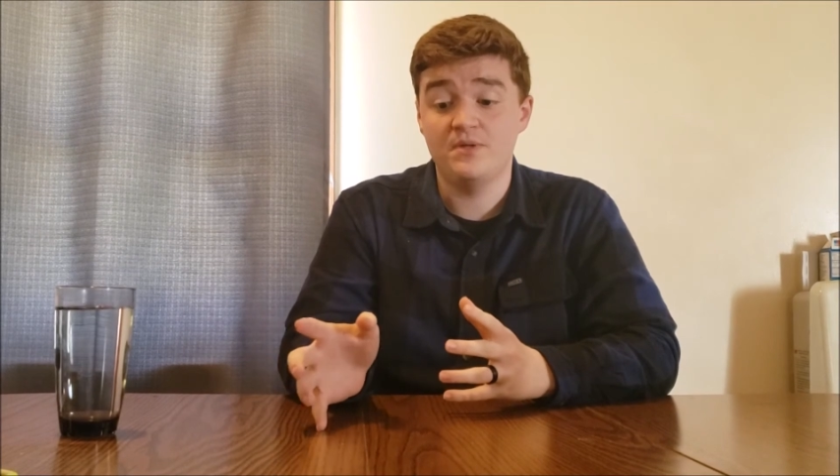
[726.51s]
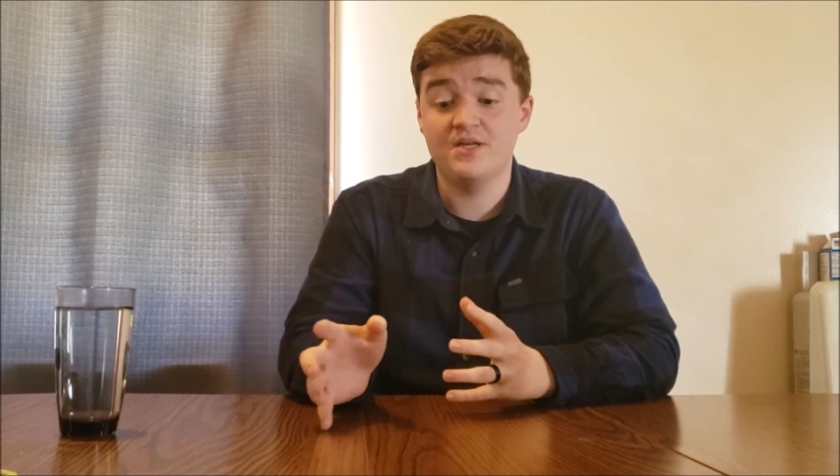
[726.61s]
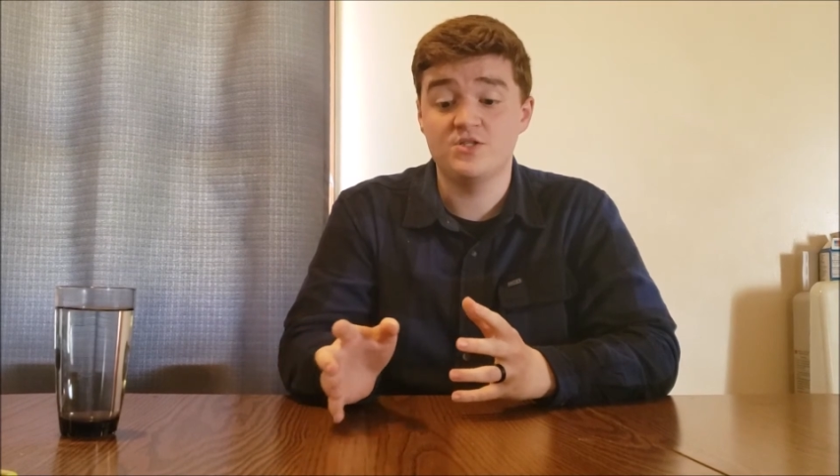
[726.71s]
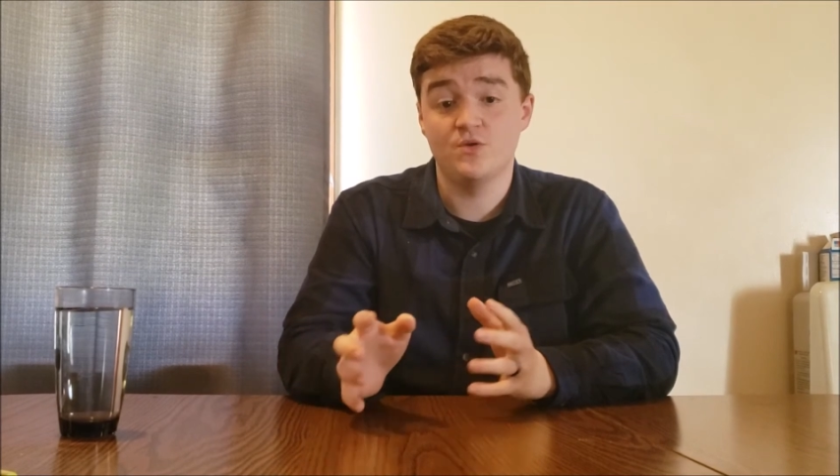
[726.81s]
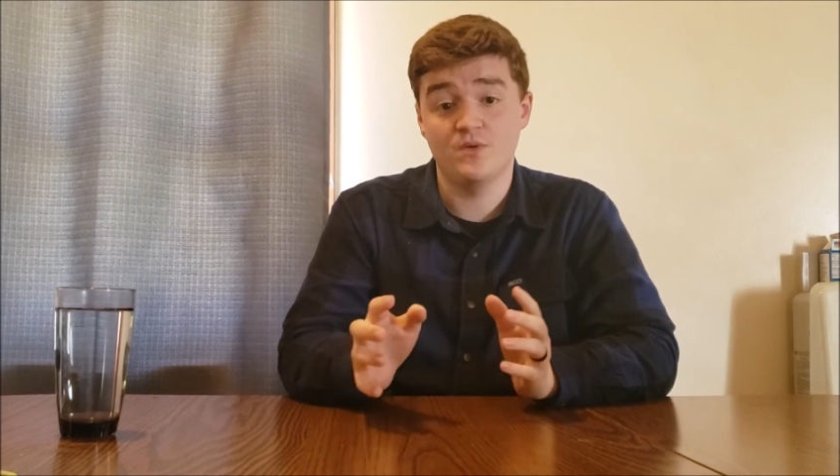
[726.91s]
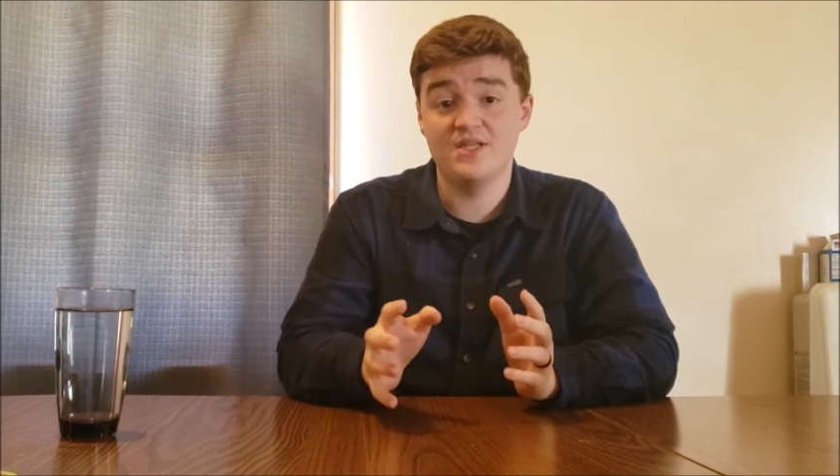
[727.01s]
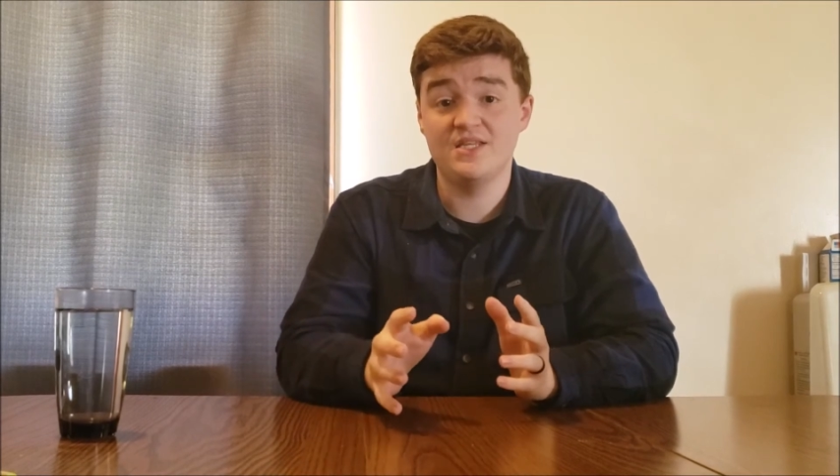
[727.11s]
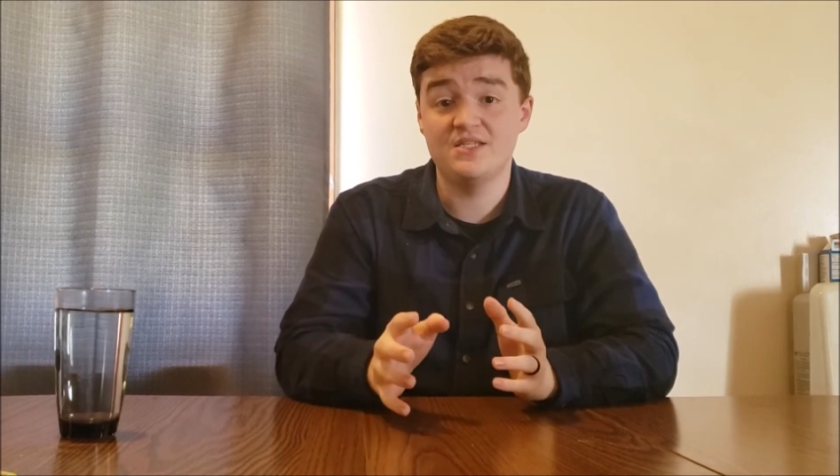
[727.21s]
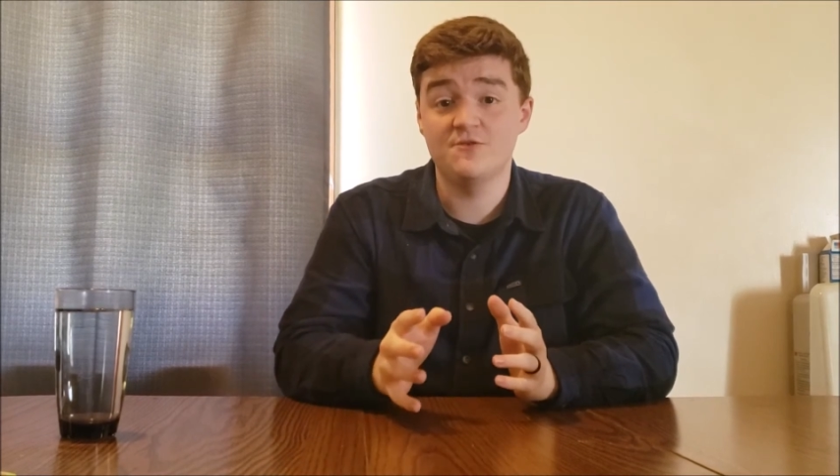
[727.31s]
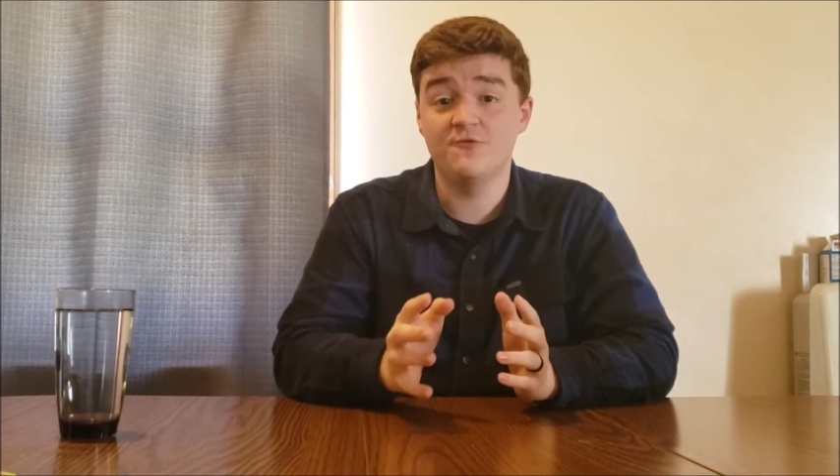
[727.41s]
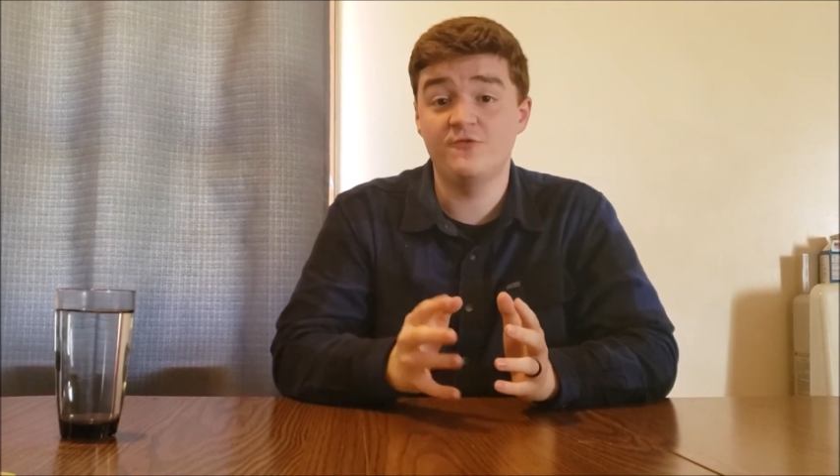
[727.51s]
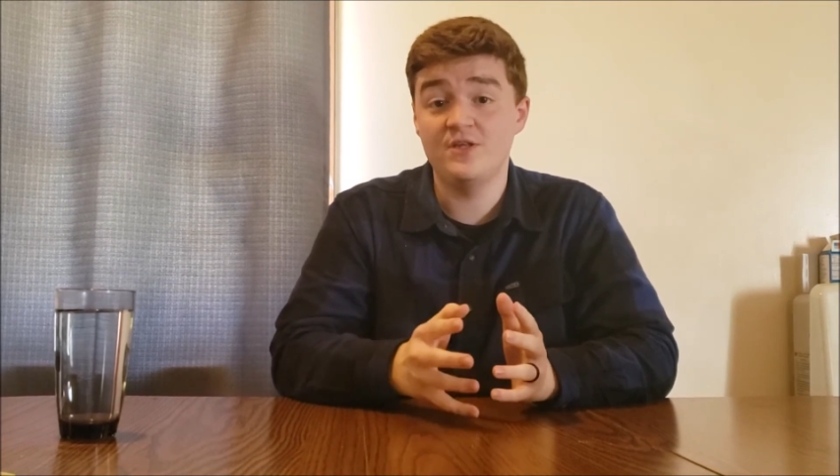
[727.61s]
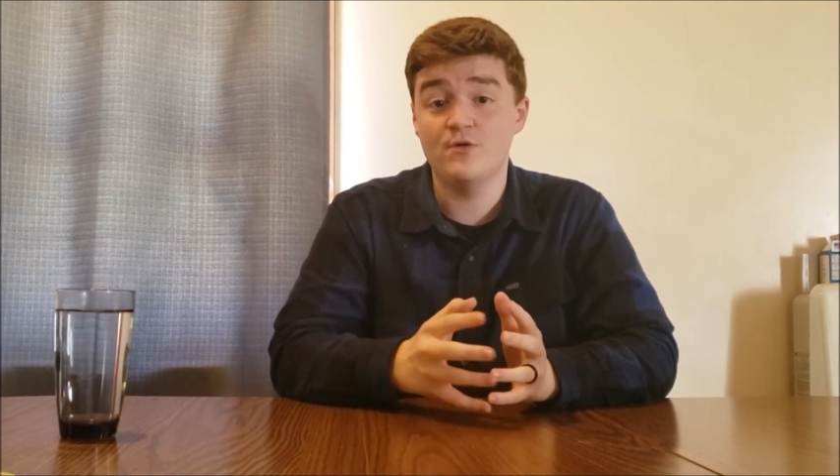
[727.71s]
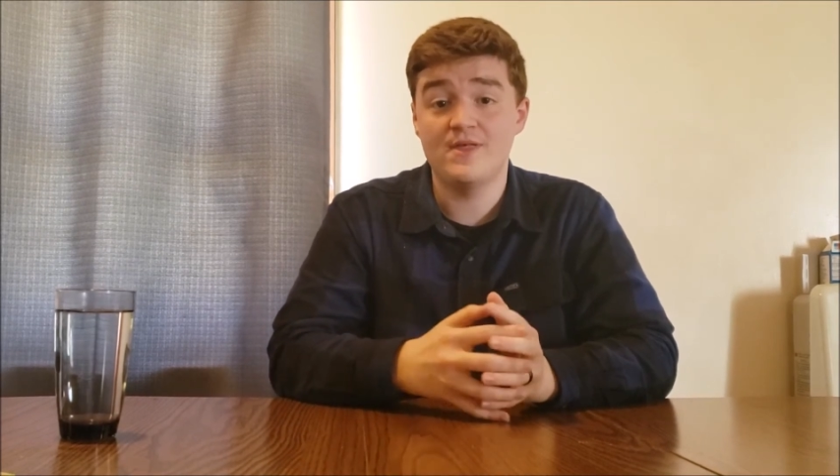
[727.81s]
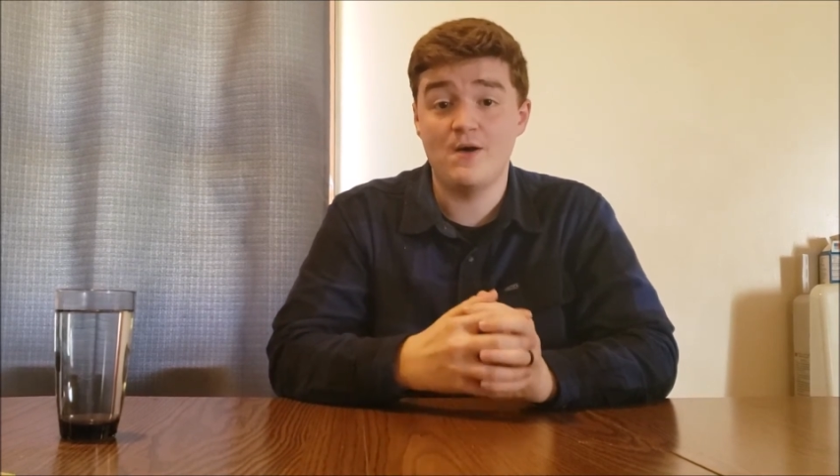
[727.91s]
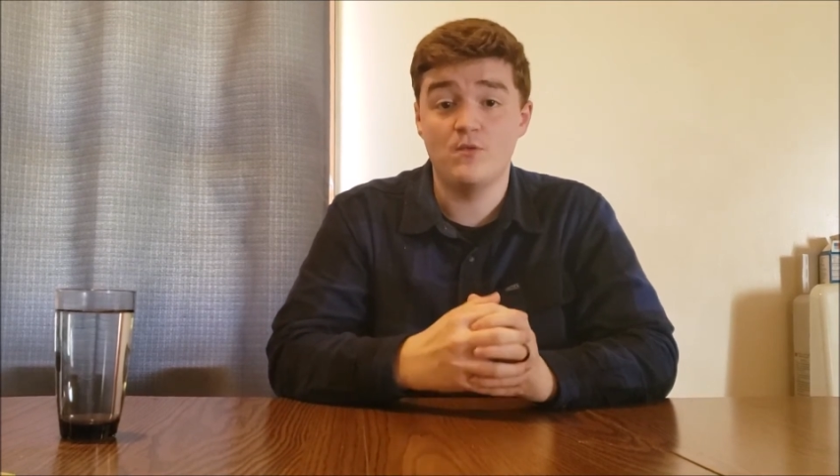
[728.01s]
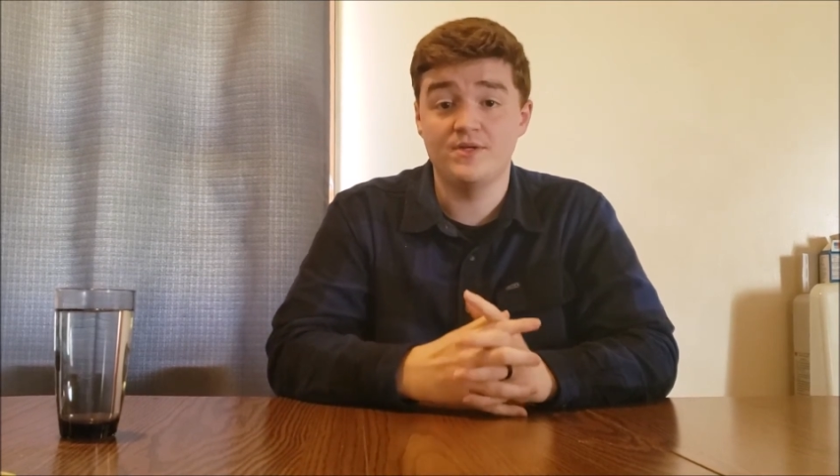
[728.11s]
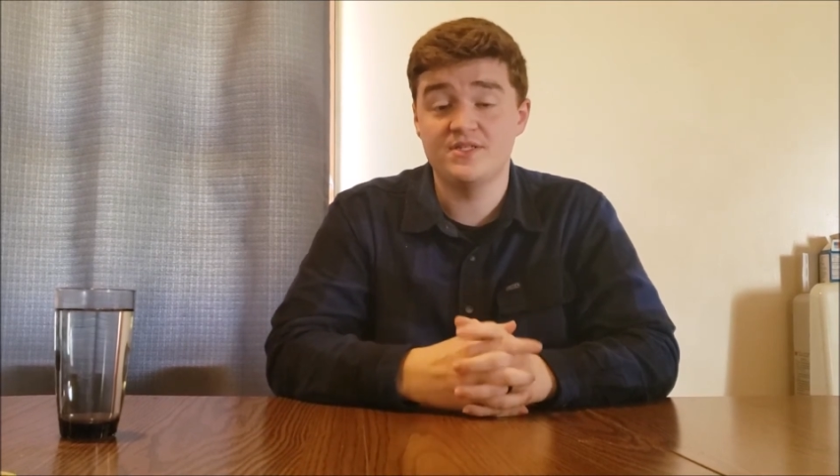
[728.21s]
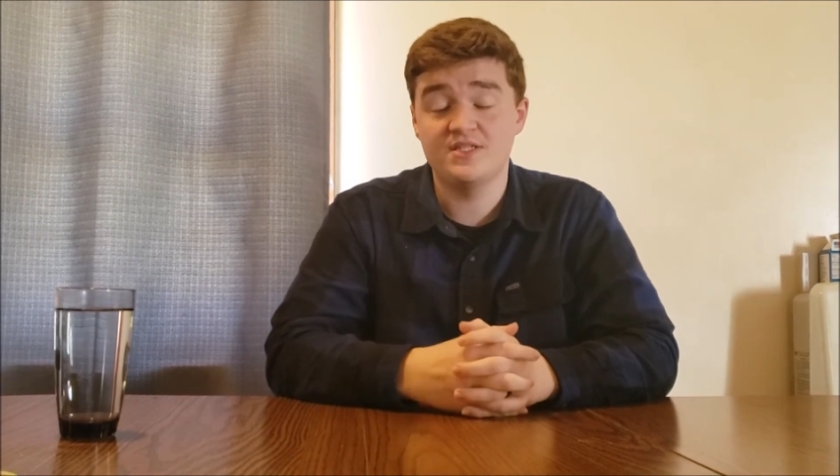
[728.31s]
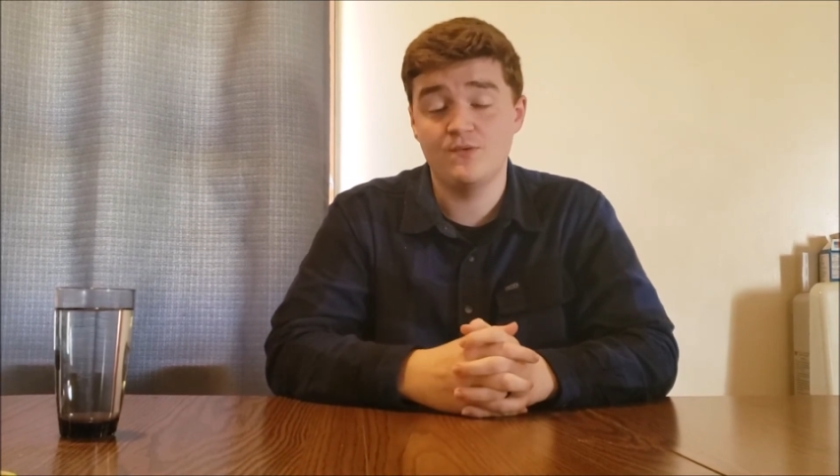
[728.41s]
because you really need to feel that
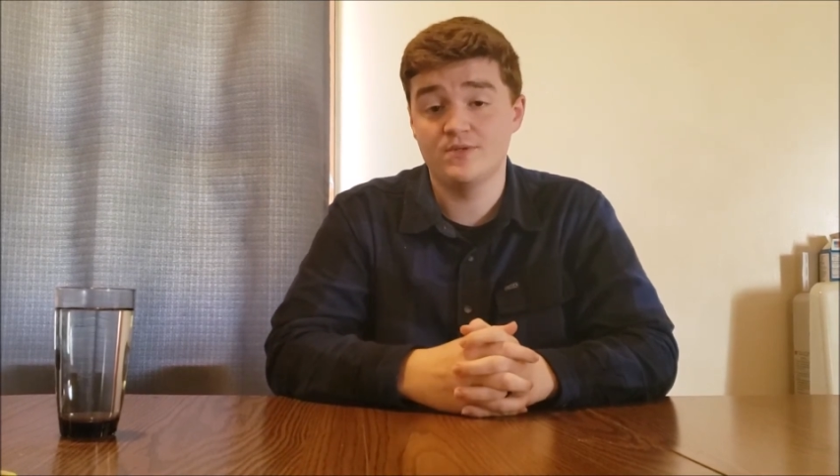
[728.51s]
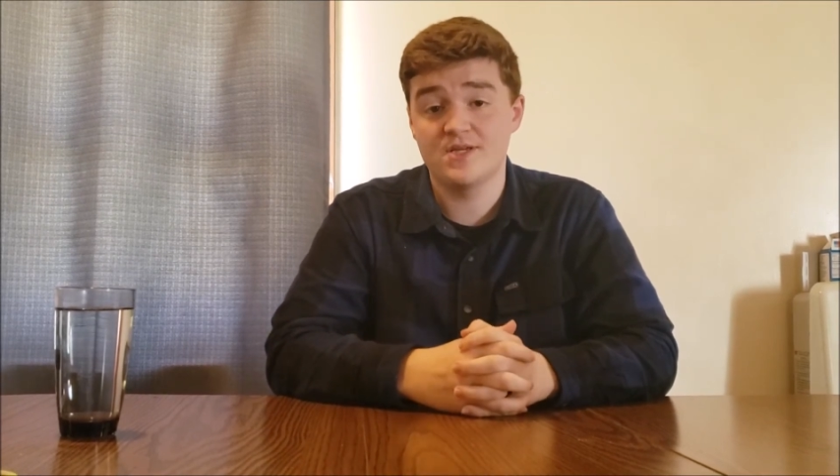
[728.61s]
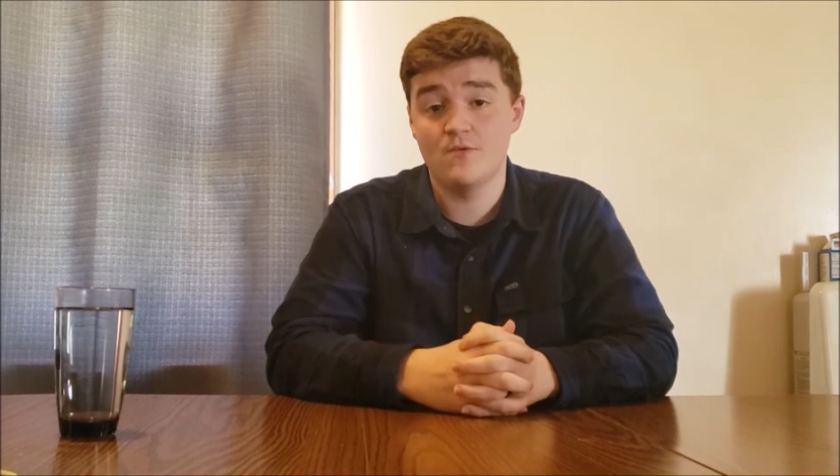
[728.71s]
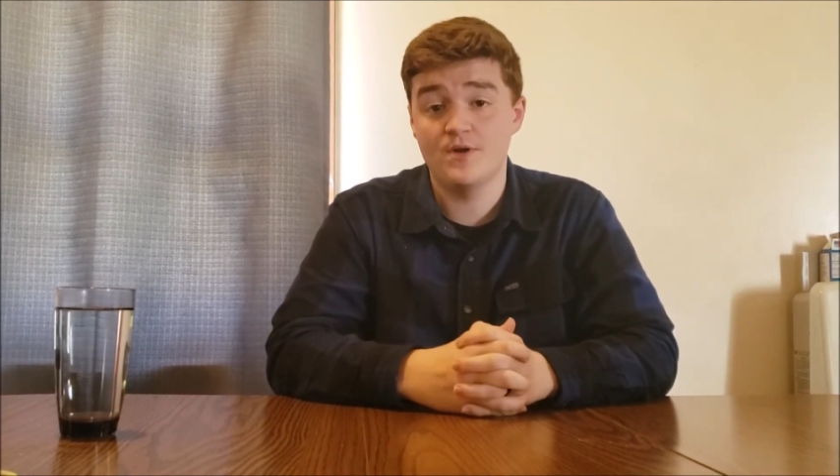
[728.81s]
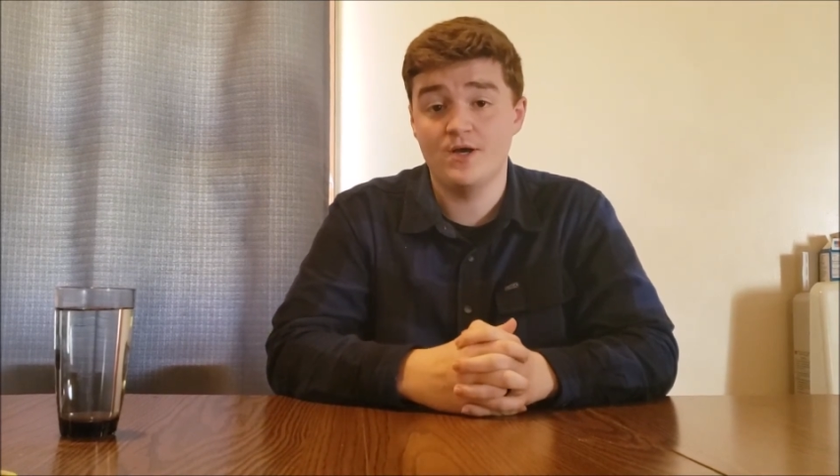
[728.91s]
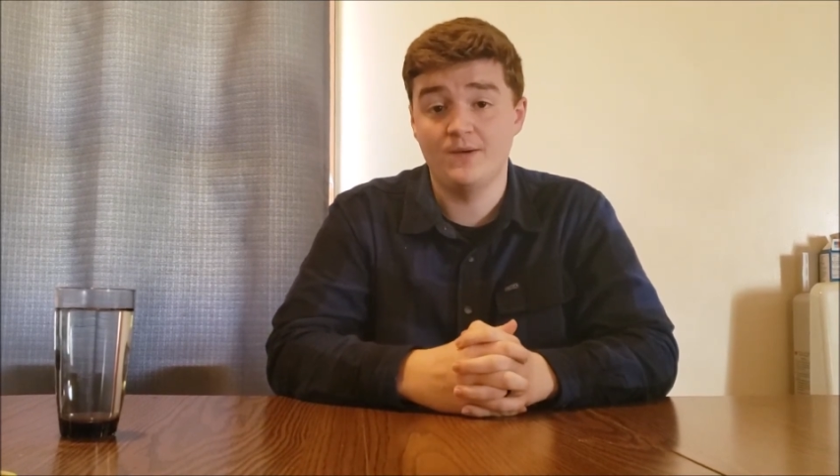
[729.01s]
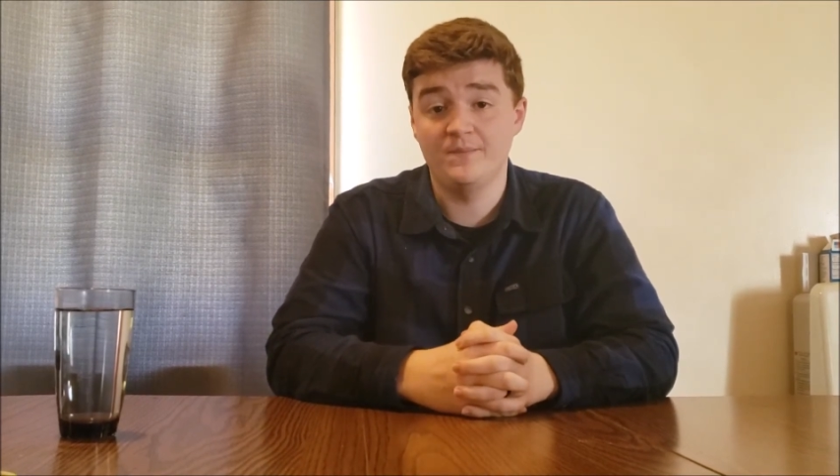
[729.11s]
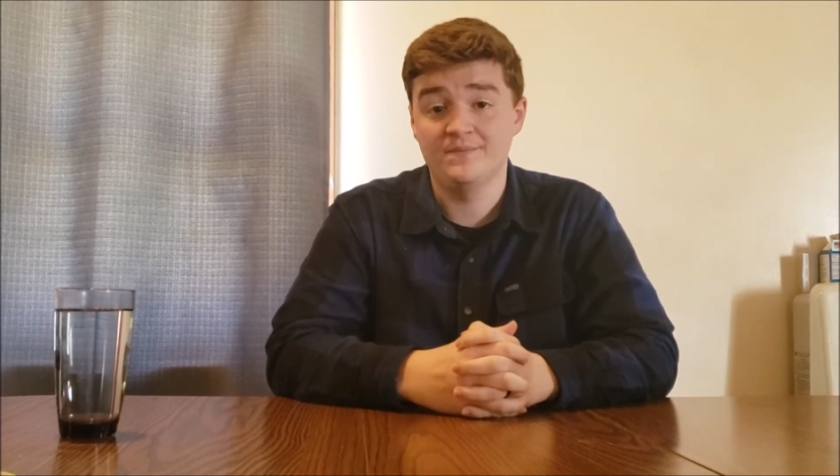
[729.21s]
one to see what's going on.